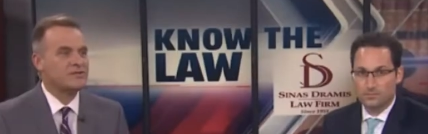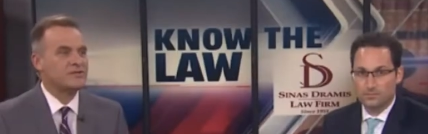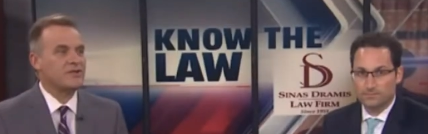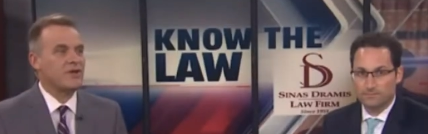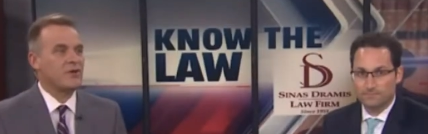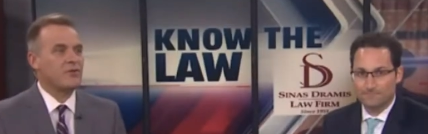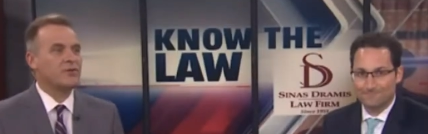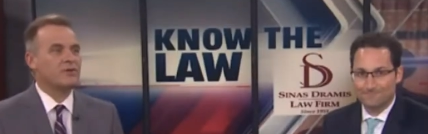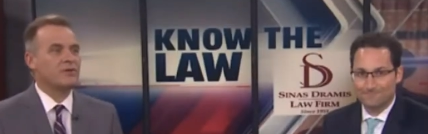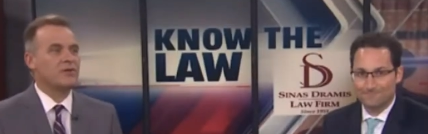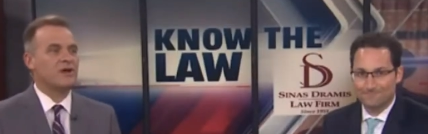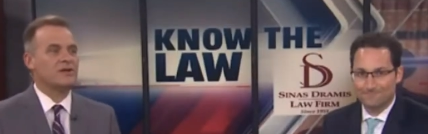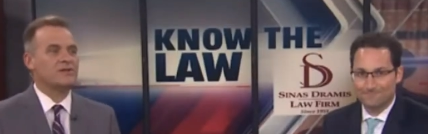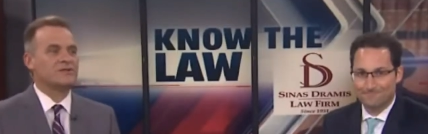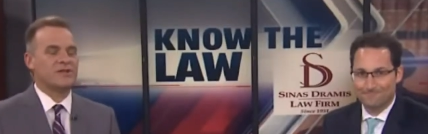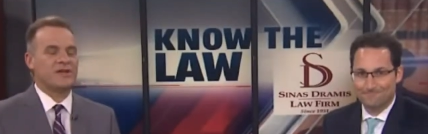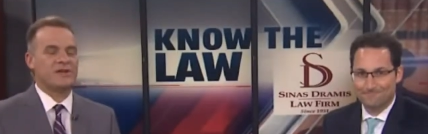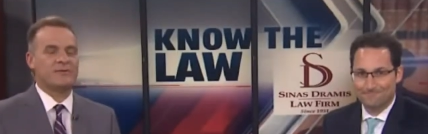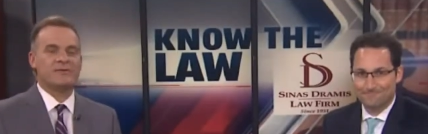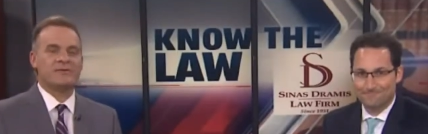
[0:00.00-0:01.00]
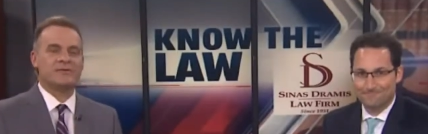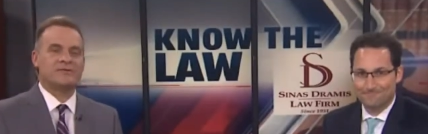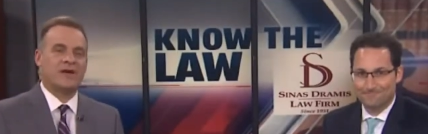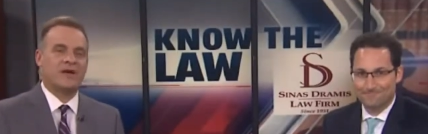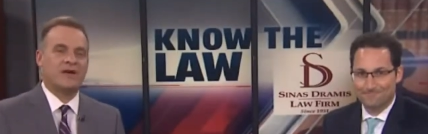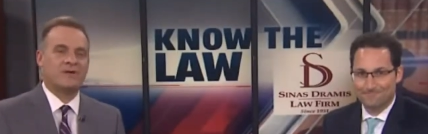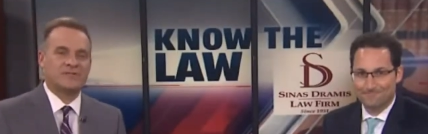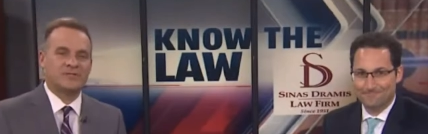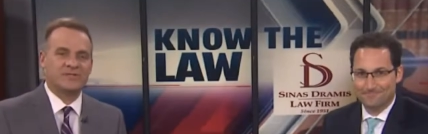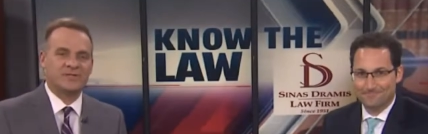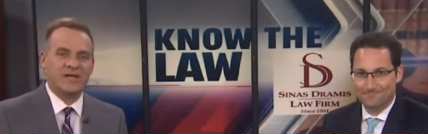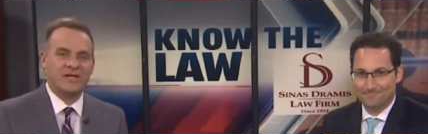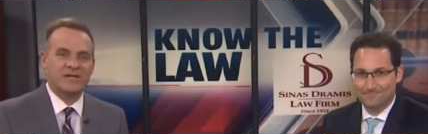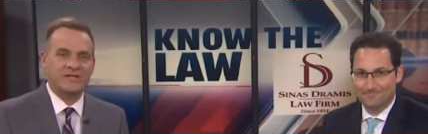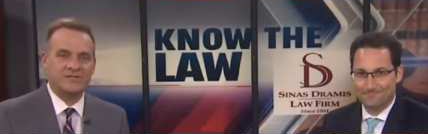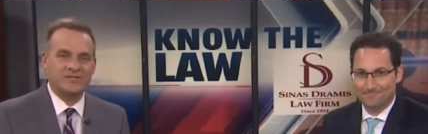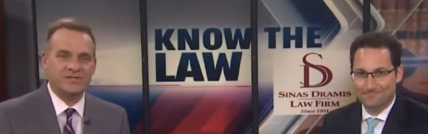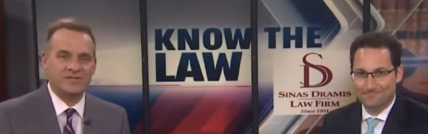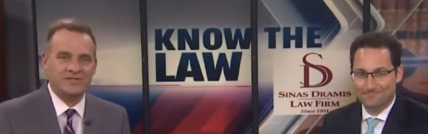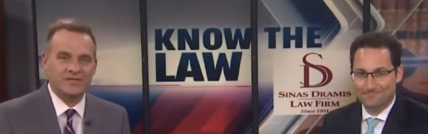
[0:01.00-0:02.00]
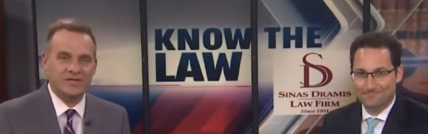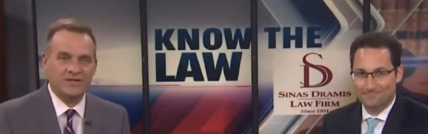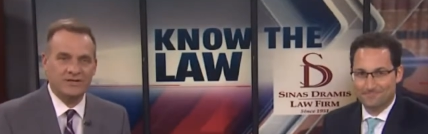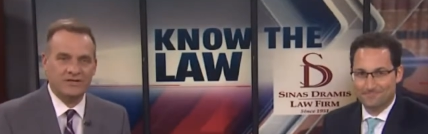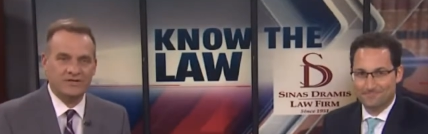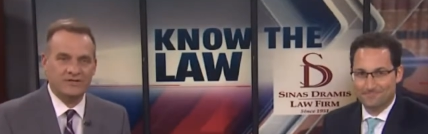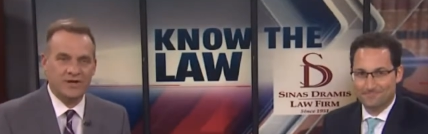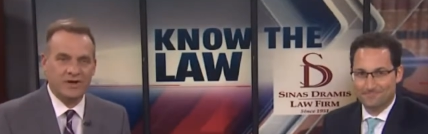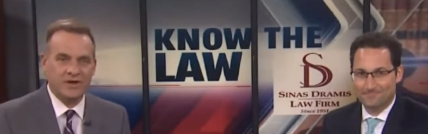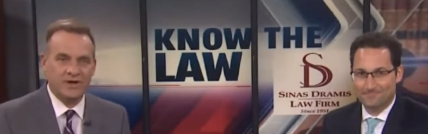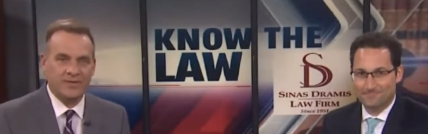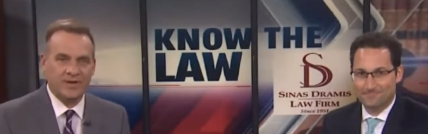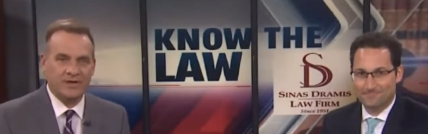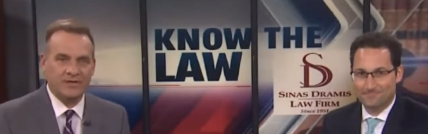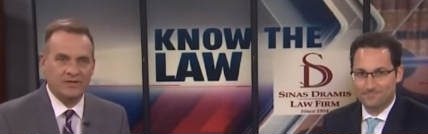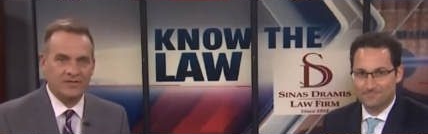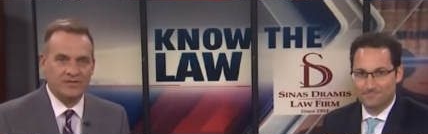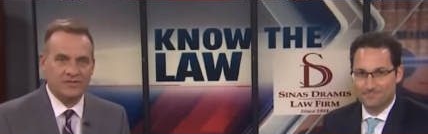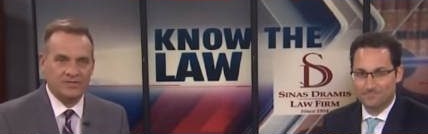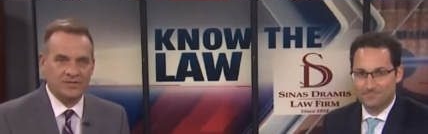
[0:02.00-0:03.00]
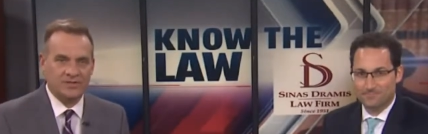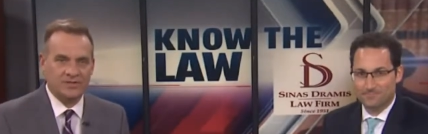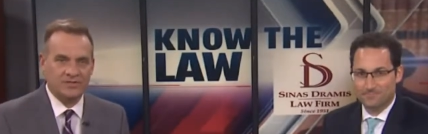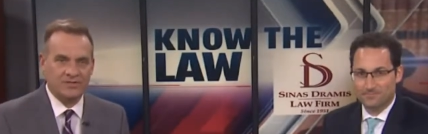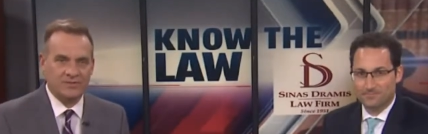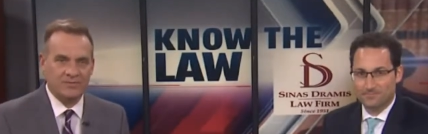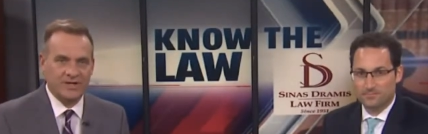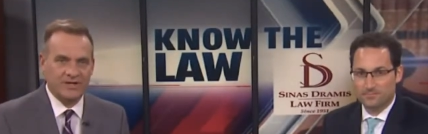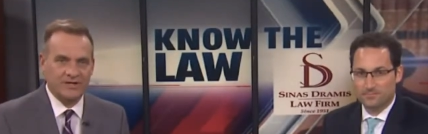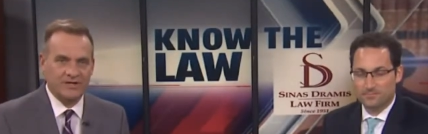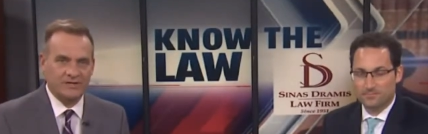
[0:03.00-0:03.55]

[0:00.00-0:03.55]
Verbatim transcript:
Speaker 1: Know the Law segment, Tom Sinas is here to talk about legislation making